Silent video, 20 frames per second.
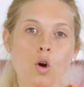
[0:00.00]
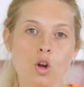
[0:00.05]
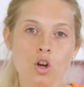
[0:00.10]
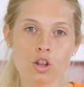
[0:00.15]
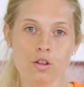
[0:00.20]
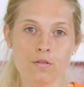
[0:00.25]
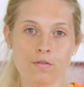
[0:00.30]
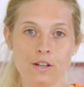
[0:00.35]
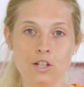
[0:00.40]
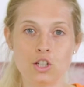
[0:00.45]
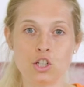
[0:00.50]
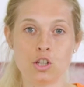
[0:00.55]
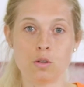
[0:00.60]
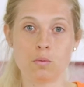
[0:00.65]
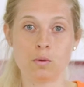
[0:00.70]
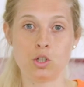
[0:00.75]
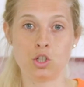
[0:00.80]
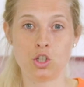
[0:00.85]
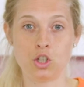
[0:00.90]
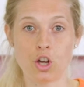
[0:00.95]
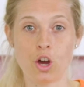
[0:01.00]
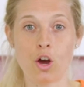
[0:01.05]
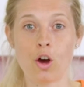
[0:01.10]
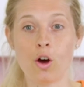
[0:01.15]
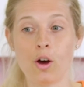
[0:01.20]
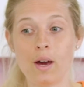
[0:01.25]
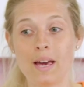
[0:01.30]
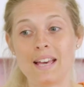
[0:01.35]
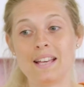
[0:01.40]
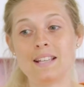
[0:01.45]
Another feature that we'd
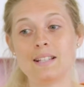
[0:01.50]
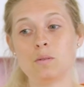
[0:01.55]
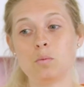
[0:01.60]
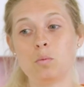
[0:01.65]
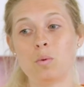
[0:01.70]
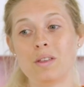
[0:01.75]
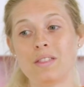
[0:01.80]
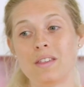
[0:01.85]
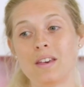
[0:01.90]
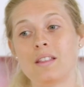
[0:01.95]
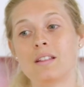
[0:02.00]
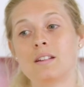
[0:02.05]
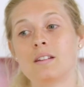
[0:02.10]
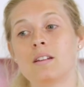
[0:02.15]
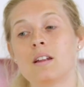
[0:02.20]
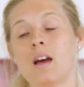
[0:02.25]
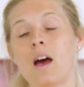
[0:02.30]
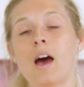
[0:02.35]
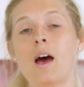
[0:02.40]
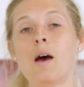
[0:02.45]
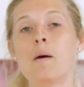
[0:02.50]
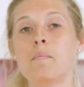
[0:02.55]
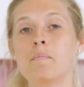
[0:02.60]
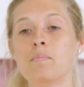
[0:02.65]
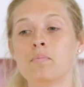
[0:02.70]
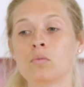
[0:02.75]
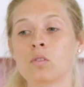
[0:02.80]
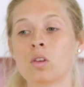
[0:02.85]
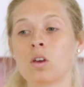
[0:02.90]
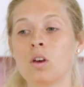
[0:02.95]
show is within
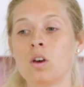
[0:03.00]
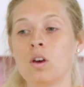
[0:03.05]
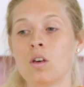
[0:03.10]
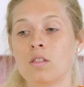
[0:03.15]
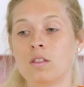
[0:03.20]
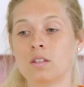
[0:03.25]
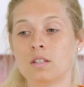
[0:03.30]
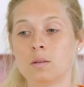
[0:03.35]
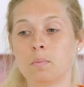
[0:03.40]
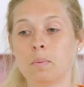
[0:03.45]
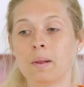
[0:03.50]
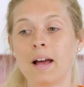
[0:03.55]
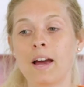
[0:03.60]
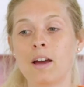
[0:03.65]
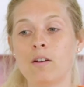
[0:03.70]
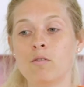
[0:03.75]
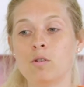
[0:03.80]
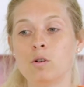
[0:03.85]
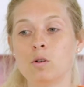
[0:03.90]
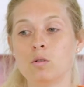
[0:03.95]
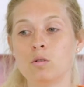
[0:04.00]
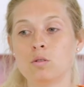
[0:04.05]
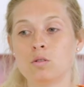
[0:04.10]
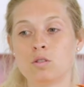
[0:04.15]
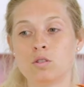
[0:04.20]
the Supplier Rules.